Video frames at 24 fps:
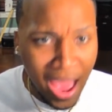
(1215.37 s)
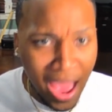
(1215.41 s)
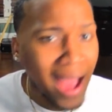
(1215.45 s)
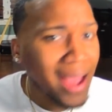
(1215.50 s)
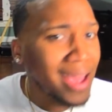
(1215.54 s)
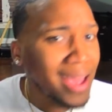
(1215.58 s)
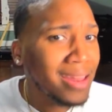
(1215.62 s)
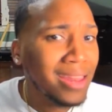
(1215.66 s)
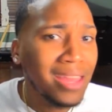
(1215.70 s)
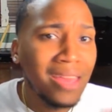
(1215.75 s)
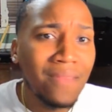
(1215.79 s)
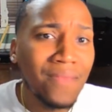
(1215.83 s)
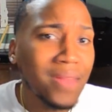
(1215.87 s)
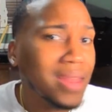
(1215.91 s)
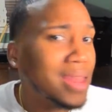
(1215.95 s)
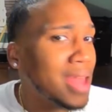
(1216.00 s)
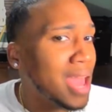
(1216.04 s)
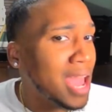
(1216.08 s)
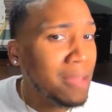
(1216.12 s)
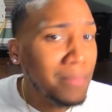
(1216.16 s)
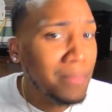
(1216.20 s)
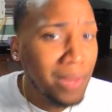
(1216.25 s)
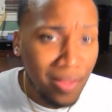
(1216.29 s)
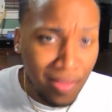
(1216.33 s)
I can even
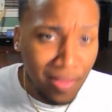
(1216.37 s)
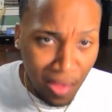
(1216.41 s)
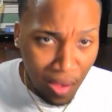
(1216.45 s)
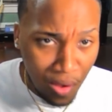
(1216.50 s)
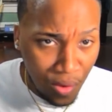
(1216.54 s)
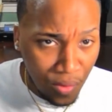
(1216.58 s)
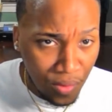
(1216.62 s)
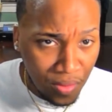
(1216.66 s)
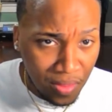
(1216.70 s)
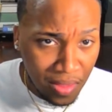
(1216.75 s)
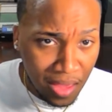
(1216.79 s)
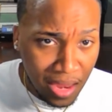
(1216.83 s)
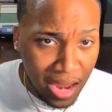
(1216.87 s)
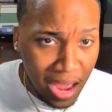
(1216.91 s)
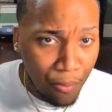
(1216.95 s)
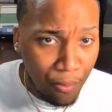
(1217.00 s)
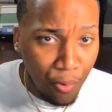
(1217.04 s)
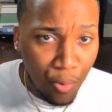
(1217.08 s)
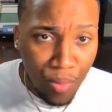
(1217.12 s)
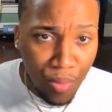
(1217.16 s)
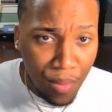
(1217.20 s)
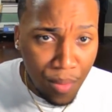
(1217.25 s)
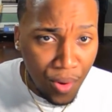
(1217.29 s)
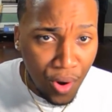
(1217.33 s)
name the songs that I
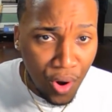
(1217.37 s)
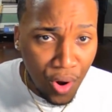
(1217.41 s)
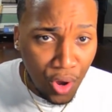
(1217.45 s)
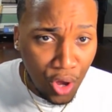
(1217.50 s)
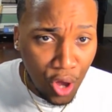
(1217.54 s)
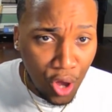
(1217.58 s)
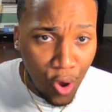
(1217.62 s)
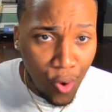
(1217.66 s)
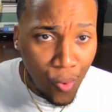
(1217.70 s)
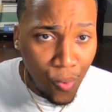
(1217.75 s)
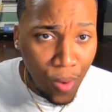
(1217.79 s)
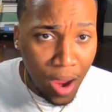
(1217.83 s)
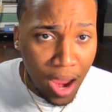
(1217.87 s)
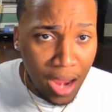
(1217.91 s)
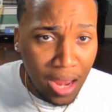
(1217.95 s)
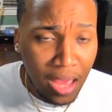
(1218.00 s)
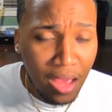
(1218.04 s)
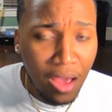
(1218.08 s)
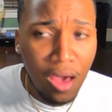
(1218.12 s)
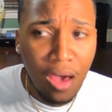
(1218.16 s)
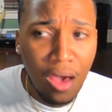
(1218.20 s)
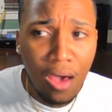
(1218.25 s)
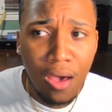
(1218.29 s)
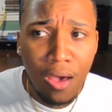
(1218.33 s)
remember her
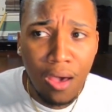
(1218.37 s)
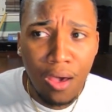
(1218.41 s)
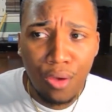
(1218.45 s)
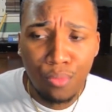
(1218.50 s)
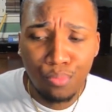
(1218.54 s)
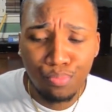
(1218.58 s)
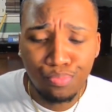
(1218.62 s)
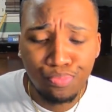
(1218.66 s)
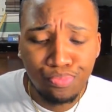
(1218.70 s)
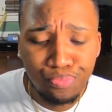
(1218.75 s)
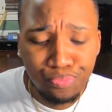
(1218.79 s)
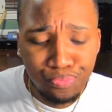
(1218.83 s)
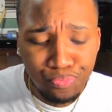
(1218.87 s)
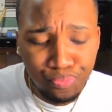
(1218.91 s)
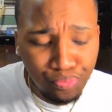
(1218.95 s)
co-writing. Um,